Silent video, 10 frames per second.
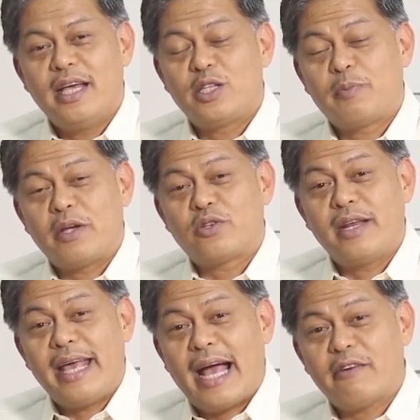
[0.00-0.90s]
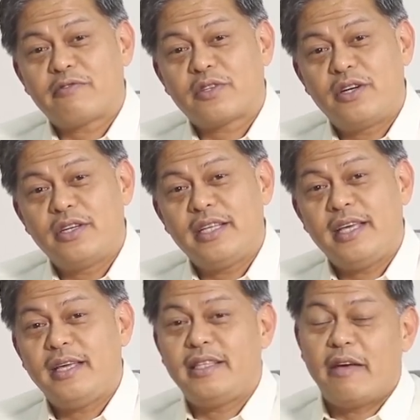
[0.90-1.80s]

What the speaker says: especially after the